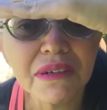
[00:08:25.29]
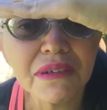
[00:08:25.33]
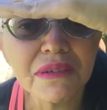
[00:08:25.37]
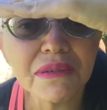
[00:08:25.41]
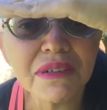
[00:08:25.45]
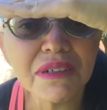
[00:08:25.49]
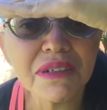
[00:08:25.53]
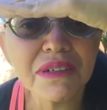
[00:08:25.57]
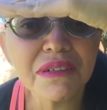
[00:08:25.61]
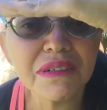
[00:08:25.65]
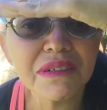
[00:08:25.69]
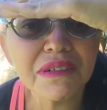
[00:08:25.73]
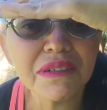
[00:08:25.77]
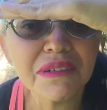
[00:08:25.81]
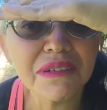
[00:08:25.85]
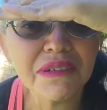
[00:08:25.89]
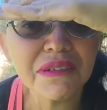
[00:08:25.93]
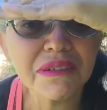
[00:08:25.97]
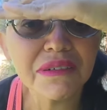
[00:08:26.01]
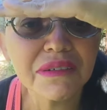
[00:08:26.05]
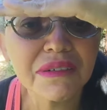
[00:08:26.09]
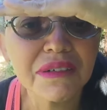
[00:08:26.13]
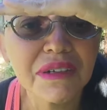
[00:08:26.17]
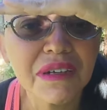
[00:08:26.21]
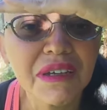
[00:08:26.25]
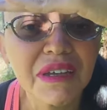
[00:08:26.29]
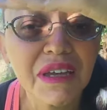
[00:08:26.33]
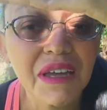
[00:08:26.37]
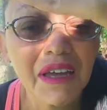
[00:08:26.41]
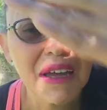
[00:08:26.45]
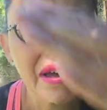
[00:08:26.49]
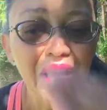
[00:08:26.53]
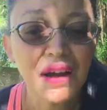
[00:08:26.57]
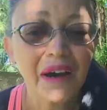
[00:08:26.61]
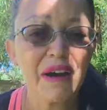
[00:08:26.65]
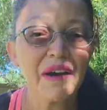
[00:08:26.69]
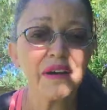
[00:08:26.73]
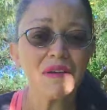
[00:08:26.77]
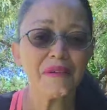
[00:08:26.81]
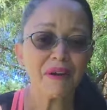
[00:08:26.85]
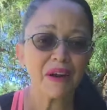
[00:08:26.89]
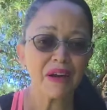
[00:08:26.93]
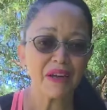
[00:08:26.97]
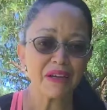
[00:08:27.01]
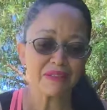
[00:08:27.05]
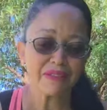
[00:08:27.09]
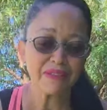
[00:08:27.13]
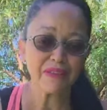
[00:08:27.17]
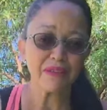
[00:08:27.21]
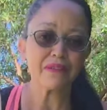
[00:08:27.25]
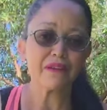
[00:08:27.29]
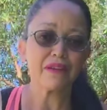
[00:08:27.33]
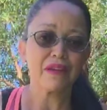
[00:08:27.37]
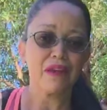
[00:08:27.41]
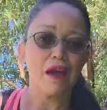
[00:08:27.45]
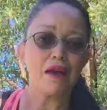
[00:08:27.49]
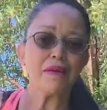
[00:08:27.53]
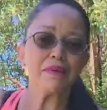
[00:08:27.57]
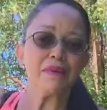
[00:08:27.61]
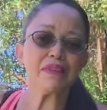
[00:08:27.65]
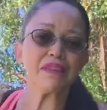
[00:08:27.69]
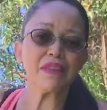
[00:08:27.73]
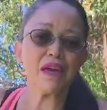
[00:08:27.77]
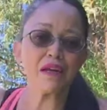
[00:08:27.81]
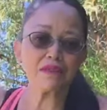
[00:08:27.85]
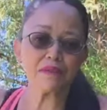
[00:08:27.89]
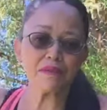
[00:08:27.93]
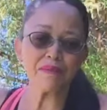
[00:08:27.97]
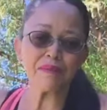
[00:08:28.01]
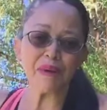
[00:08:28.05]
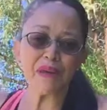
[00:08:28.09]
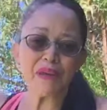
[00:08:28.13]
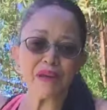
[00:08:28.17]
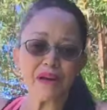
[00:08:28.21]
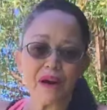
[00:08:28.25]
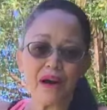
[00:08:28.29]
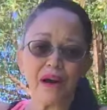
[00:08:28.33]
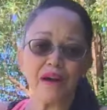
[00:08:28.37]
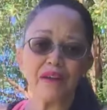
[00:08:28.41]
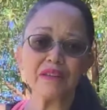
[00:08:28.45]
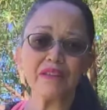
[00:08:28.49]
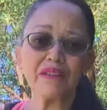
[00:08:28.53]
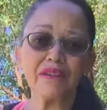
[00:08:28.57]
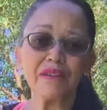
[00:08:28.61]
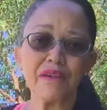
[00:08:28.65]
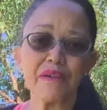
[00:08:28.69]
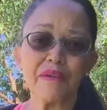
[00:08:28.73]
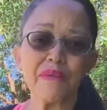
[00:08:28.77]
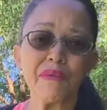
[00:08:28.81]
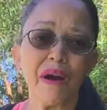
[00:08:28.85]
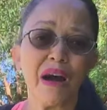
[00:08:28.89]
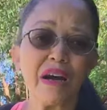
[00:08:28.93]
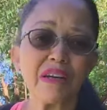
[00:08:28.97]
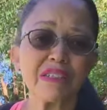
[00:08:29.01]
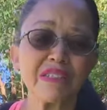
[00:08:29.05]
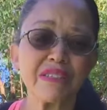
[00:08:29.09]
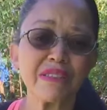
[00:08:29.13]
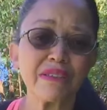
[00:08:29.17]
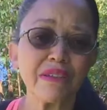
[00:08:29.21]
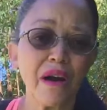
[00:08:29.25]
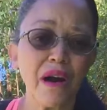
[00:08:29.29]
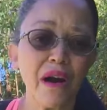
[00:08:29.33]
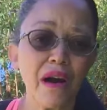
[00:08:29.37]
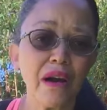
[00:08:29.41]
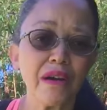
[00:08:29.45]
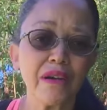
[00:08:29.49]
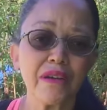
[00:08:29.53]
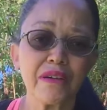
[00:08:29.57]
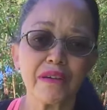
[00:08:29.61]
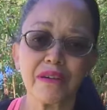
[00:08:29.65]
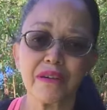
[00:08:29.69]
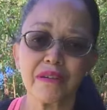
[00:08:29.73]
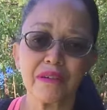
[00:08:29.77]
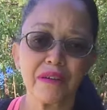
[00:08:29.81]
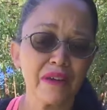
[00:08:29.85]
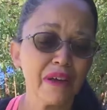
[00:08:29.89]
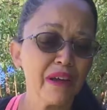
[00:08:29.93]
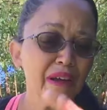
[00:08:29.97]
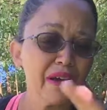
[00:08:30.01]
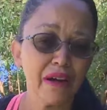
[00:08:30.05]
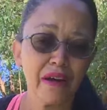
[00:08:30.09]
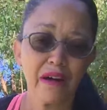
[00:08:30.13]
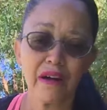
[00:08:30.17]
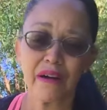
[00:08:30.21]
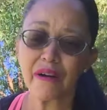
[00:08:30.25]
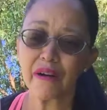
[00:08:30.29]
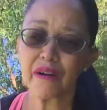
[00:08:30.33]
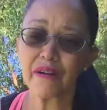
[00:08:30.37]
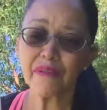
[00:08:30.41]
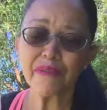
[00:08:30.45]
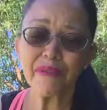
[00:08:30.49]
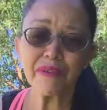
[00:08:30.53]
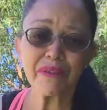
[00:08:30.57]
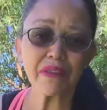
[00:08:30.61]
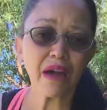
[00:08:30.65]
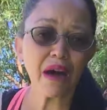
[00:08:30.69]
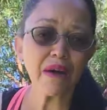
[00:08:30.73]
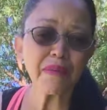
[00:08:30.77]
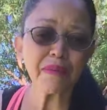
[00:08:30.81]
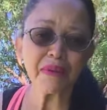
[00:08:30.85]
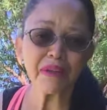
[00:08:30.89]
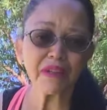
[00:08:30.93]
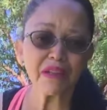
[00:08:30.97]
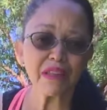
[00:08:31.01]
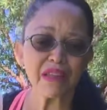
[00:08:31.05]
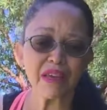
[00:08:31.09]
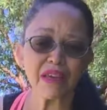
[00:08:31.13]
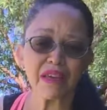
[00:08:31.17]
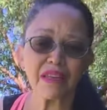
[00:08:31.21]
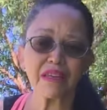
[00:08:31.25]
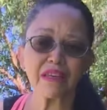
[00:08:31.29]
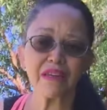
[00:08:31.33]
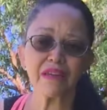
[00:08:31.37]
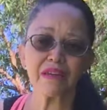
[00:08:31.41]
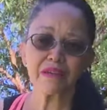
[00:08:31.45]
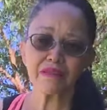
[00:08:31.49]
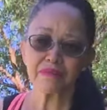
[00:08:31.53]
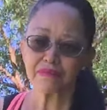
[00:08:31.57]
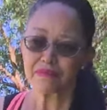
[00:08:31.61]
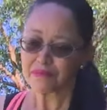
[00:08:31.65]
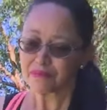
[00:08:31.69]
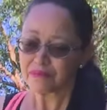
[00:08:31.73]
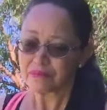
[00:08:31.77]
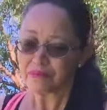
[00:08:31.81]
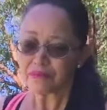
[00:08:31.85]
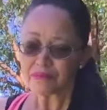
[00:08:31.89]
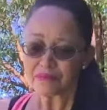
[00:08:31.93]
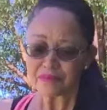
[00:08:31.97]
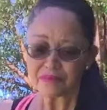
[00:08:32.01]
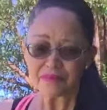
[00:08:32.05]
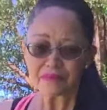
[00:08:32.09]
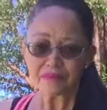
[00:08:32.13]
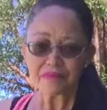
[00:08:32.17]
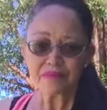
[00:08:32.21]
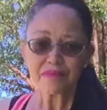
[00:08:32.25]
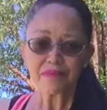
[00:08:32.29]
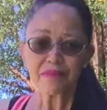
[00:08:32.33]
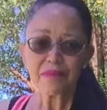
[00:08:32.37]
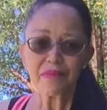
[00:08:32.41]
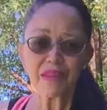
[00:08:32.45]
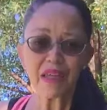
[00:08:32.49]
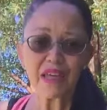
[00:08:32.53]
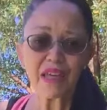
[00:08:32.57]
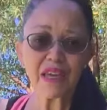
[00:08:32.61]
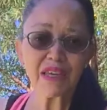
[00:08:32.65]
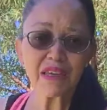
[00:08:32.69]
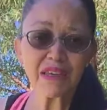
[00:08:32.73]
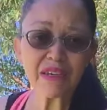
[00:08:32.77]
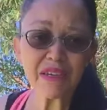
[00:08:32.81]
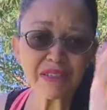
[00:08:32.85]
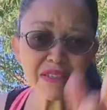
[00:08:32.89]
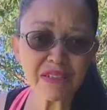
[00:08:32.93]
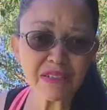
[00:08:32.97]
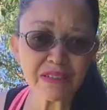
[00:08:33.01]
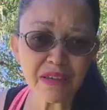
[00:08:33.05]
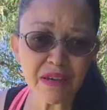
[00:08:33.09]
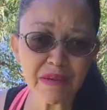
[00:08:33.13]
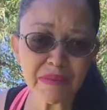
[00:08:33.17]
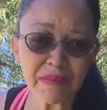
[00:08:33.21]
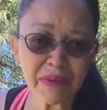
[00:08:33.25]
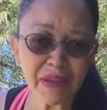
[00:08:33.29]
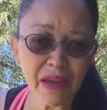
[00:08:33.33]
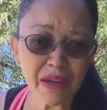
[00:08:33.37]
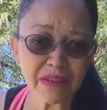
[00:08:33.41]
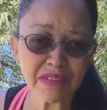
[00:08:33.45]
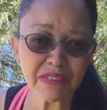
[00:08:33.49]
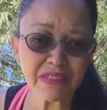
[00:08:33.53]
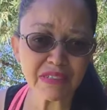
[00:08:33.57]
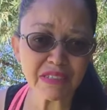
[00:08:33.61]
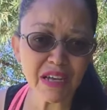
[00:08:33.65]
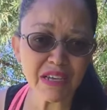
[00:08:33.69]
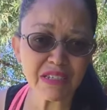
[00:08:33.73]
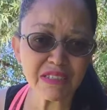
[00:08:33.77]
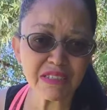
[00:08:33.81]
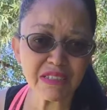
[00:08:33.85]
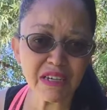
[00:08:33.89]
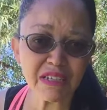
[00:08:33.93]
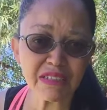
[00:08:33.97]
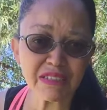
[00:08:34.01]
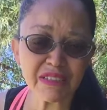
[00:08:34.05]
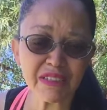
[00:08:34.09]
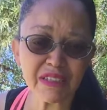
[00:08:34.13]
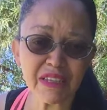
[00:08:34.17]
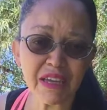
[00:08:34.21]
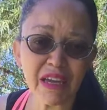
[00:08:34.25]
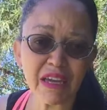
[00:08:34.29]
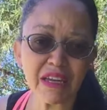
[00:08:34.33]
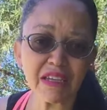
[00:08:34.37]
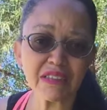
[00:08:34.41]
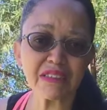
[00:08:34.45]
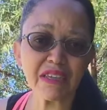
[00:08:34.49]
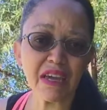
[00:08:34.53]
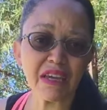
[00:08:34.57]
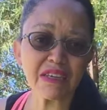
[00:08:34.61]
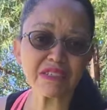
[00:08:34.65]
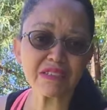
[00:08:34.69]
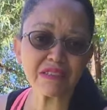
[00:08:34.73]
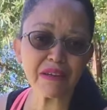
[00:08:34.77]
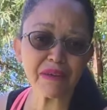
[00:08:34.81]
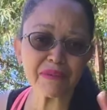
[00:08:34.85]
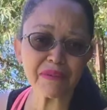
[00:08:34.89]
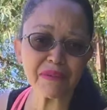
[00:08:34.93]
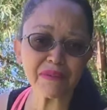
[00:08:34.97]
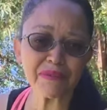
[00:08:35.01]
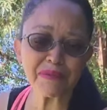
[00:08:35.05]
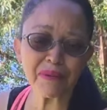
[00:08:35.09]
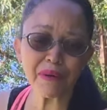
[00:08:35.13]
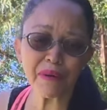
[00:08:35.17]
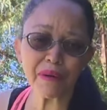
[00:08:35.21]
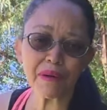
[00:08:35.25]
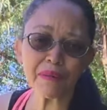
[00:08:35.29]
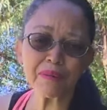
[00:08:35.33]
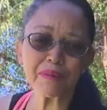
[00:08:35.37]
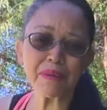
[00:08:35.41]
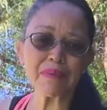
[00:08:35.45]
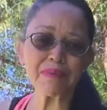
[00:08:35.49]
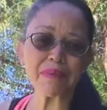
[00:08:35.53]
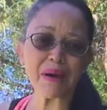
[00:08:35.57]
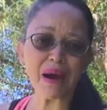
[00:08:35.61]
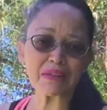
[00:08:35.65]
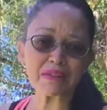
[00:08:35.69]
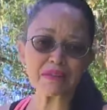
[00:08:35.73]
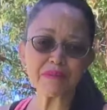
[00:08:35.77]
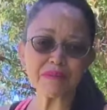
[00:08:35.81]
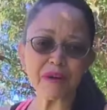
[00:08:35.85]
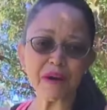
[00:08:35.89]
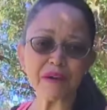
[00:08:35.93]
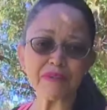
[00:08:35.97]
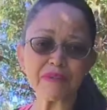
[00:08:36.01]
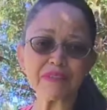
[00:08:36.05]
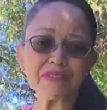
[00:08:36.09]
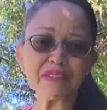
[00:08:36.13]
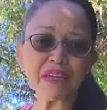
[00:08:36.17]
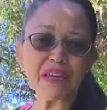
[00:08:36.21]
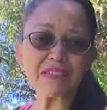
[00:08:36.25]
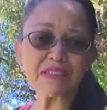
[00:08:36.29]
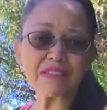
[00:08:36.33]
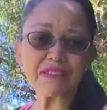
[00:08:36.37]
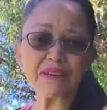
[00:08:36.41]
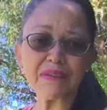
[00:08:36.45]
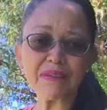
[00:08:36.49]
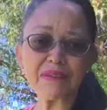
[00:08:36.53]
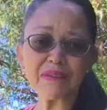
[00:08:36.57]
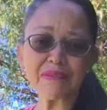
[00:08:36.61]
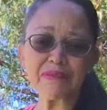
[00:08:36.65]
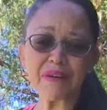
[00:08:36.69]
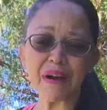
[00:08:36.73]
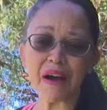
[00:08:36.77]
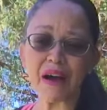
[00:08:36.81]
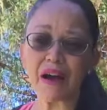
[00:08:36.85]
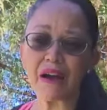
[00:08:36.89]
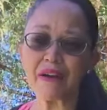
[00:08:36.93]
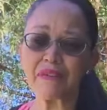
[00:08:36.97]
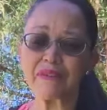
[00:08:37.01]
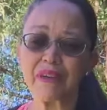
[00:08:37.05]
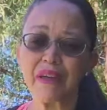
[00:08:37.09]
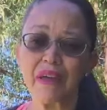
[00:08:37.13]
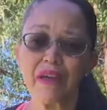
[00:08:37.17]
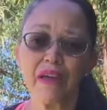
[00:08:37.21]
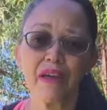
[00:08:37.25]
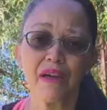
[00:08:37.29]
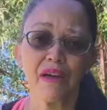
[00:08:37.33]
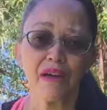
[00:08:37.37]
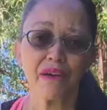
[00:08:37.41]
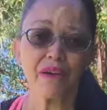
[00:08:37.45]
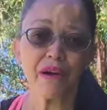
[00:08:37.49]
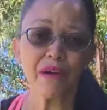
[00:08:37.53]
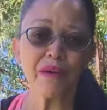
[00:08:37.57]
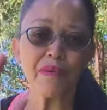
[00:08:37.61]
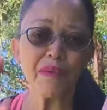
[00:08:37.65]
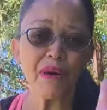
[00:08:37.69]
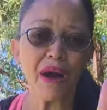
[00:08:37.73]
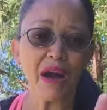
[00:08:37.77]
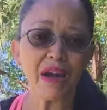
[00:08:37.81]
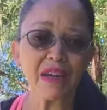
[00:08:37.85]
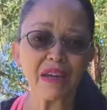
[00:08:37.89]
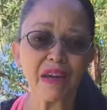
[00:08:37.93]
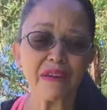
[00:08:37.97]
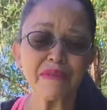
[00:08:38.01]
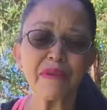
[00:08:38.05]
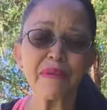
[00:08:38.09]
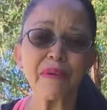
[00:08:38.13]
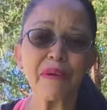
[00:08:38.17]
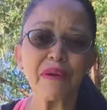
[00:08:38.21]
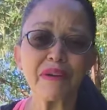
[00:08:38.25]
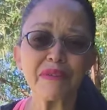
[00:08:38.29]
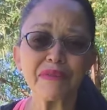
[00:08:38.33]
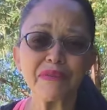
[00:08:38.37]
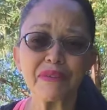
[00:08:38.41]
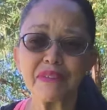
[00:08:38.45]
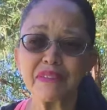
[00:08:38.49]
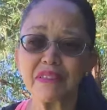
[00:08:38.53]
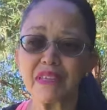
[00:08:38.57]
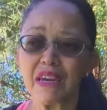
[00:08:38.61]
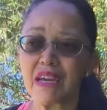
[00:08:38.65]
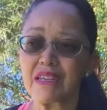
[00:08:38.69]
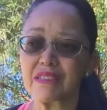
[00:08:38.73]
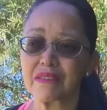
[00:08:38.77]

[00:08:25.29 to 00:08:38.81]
Woohoo! All right. So Gabby, thanks for being on. You're a rock star. You're a phenomenal lady. Get your 10 minute exercise done today, day 74. Be back tomorrow for day 75. Go rock it. Have a wonderful day.